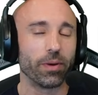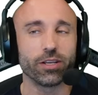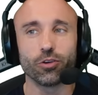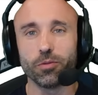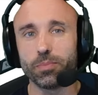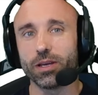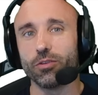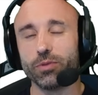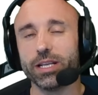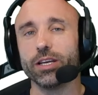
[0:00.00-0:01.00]
but it could be a
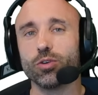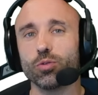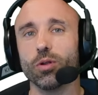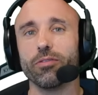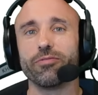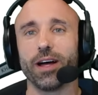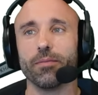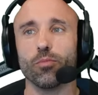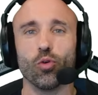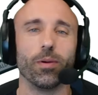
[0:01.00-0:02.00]
really cool,
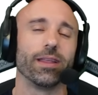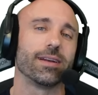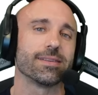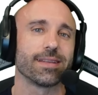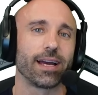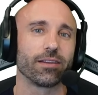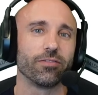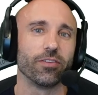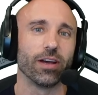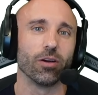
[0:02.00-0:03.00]
fun MOBA that is in
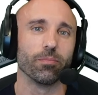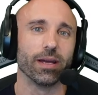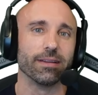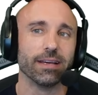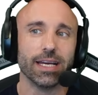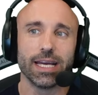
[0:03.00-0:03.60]
active development